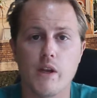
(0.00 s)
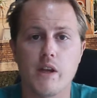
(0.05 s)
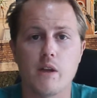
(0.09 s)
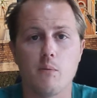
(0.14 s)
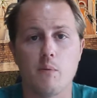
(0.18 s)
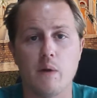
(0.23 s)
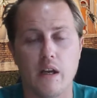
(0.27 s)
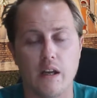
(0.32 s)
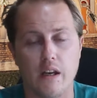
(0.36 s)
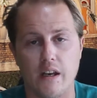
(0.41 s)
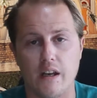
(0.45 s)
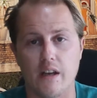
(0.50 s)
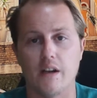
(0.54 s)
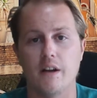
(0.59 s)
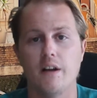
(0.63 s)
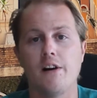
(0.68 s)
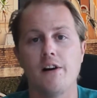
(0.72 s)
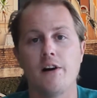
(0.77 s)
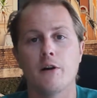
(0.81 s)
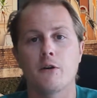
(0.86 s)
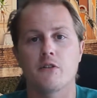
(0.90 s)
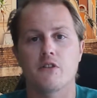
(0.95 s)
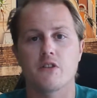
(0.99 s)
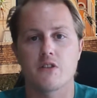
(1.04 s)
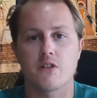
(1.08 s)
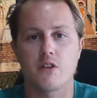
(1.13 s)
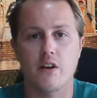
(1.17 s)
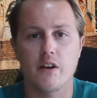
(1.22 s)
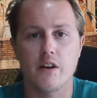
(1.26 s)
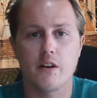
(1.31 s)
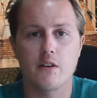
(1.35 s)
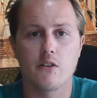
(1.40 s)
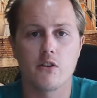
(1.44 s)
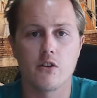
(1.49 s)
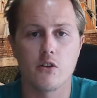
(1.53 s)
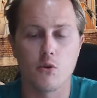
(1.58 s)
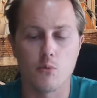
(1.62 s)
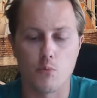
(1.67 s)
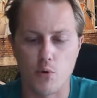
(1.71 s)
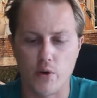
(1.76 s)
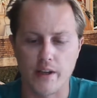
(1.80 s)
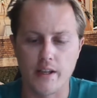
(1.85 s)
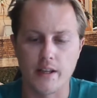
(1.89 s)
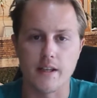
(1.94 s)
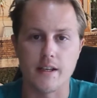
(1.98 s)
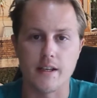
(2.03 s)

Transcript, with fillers: Wikipedia decided to bring